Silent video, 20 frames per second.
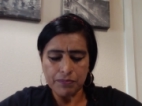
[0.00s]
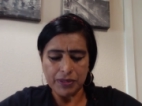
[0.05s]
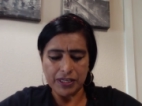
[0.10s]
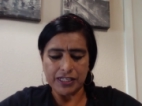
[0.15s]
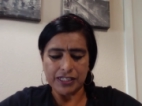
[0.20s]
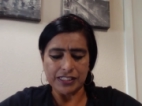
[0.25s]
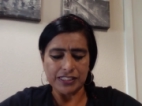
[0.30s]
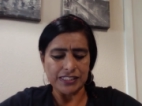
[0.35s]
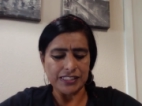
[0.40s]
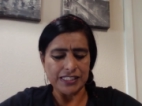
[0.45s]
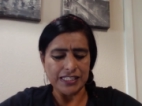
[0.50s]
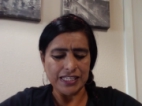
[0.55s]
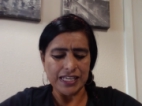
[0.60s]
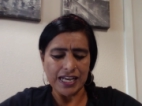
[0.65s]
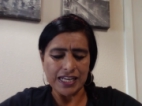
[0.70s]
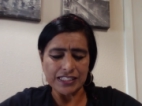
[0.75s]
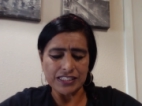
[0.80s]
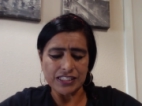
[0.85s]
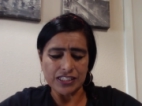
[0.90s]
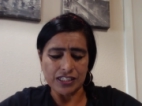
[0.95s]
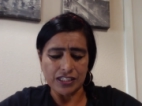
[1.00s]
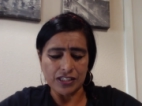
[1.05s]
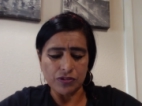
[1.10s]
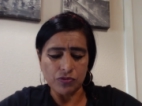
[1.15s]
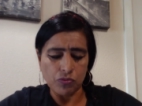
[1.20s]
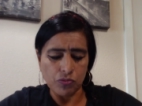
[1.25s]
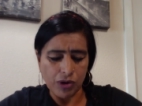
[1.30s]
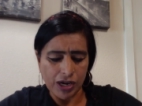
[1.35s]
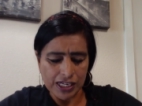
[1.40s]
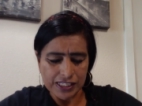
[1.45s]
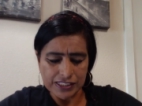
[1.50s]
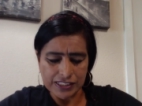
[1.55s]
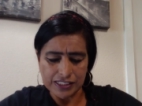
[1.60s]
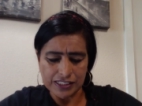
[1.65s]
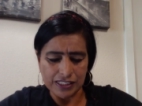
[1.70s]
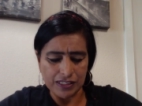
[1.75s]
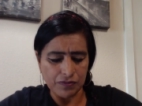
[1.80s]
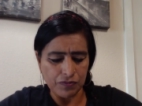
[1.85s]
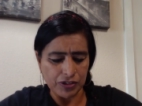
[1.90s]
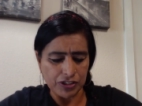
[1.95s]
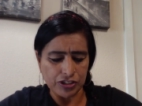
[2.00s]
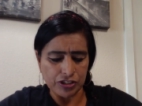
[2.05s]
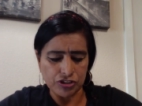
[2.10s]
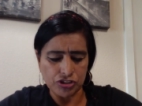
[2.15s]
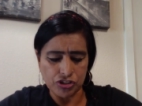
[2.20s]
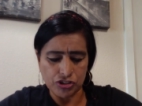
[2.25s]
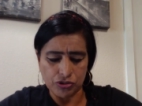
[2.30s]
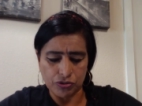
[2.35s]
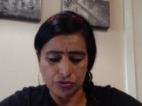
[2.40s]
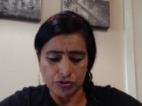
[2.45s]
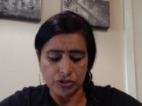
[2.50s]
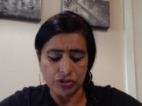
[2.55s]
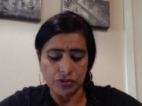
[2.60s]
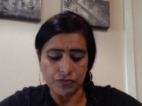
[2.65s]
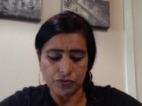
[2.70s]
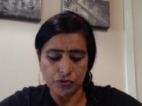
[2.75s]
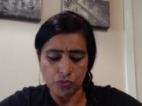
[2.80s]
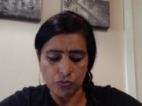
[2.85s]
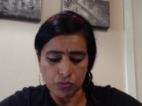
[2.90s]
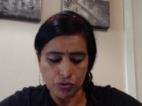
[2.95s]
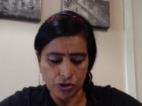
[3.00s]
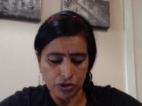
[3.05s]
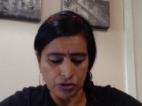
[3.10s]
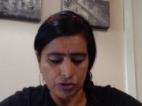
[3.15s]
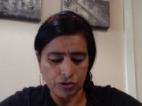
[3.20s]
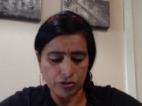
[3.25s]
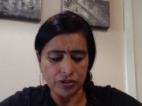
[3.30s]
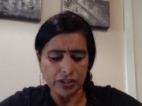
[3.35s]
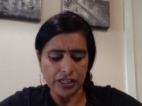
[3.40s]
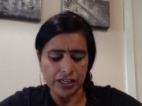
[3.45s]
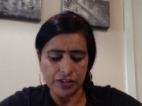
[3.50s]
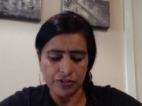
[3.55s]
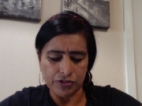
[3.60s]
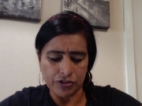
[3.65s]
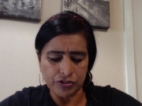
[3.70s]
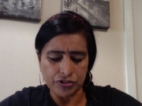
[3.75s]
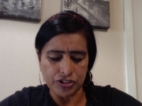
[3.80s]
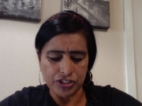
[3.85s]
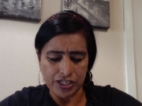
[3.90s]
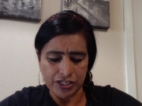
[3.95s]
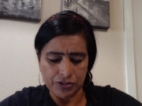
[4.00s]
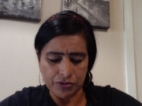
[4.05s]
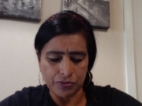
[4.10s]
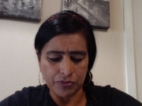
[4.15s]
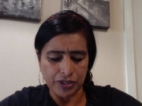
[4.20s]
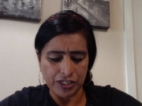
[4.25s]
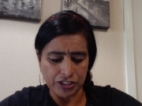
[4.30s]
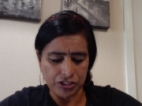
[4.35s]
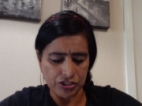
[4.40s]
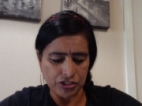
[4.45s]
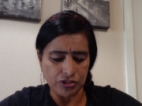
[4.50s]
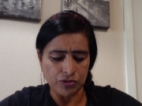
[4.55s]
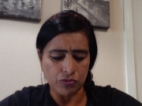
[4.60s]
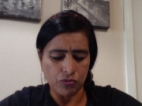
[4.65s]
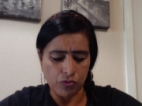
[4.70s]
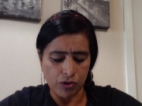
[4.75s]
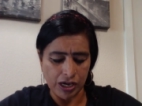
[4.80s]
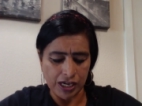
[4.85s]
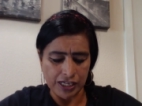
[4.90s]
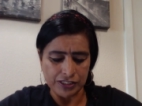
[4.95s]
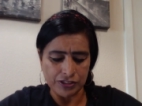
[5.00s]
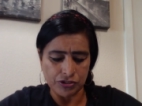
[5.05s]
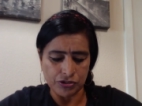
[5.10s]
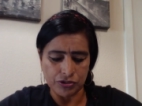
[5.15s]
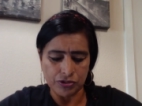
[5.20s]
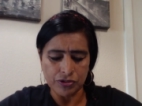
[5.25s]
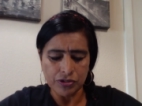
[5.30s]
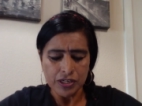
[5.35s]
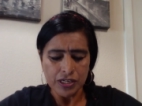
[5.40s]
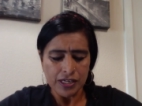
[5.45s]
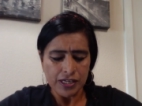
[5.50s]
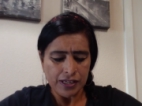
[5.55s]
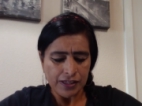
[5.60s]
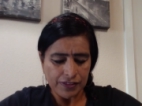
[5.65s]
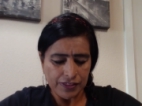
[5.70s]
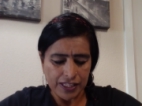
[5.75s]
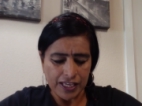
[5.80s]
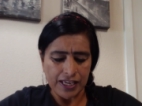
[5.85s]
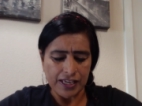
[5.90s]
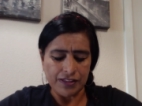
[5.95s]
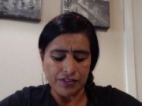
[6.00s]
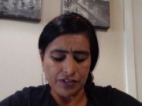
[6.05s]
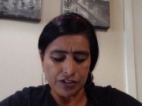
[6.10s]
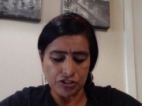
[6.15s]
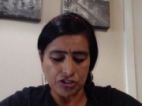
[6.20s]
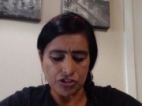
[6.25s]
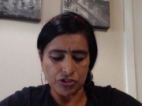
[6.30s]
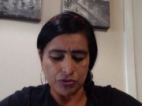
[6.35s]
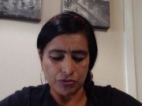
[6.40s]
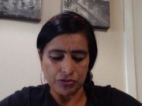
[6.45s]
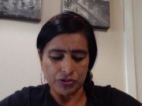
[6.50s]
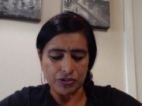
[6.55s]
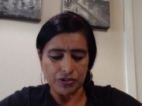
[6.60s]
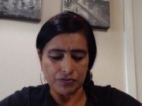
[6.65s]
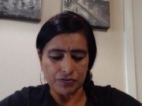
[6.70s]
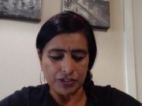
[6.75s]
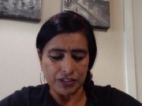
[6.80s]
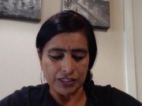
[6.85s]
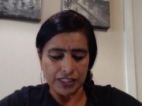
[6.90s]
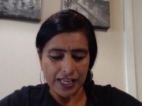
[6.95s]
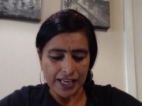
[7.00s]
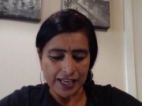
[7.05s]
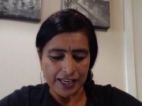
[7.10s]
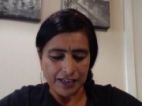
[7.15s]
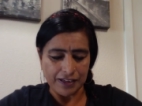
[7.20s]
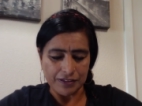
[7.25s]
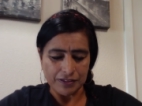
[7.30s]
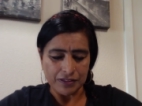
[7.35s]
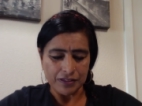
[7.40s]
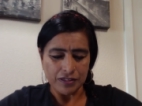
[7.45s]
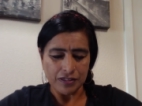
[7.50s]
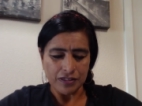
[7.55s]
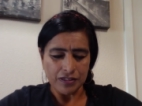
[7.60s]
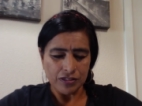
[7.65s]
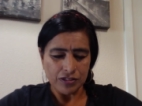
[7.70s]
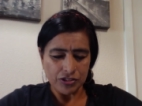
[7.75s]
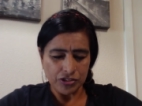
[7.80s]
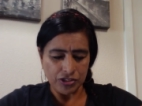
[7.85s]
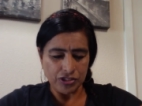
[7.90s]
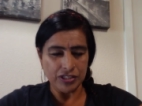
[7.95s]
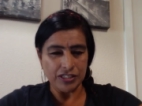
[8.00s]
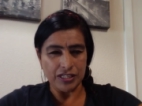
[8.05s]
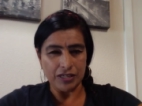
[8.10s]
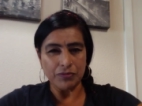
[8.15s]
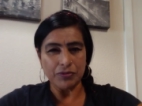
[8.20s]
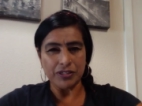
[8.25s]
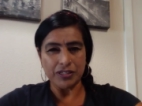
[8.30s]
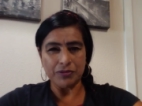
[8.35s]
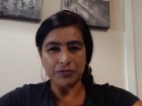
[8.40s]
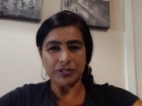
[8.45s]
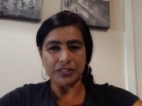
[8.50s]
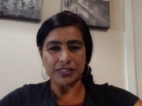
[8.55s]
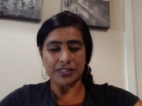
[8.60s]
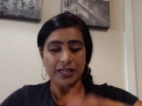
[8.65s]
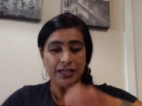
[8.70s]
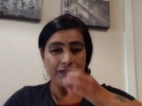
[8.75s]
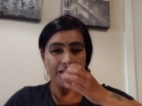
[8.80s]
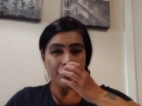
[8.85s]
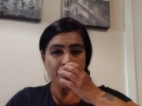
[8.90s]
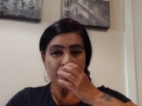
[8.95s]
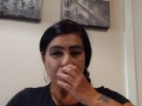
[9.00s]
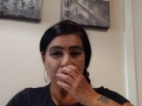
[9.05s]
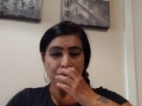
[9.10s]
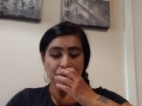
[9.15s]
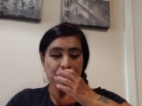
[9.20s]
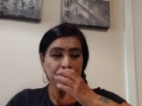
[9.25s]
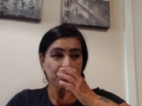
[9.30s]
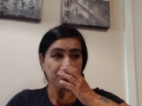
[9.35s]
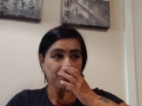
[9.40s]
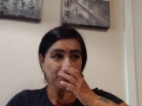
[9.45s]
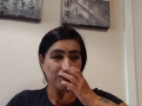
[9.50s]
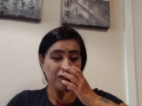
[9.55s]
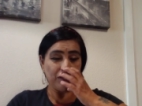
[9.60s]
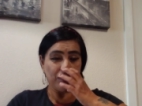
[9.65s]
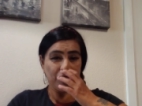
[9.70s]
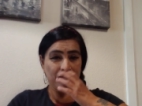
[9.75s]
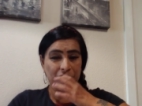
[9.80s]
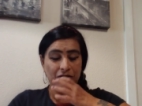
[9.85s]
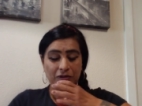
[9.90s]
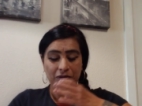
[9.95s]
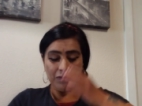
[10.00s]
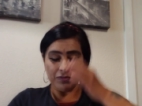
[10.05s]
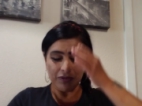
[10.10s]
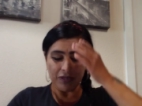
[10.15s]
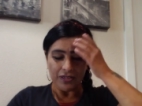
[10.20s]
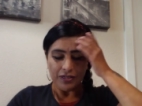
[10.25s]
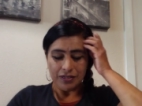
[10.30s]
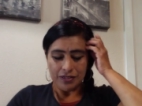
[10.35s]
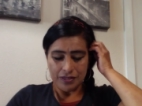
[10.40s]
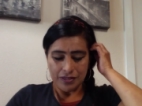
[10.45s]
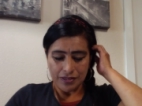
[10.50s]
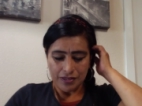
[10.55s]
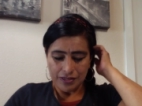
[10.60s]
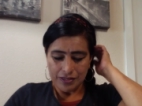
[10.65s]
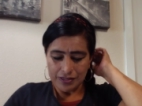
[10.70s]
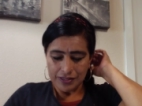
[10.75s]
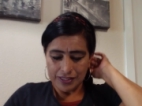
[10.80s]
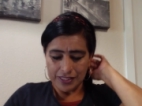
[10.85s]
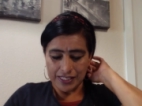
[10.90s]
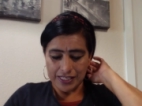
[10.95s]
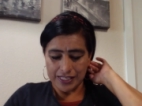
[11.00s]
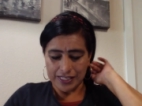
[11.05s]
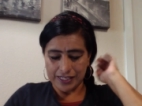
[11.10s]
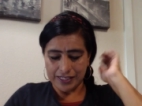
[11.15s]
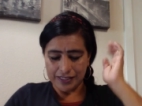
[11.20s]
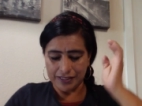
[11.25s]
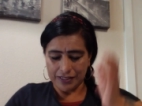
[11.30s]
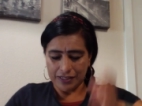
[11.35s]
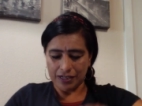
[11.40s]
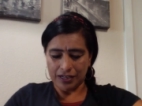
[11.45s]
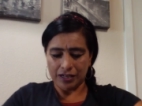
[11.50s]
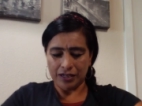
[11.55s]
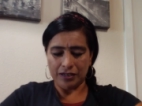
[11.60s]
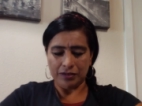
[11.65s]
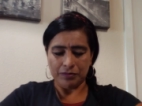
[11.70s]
because he had done wisely with the children of the world in their generation, wiser than the children of the light. Do you get what he was saying? You know, that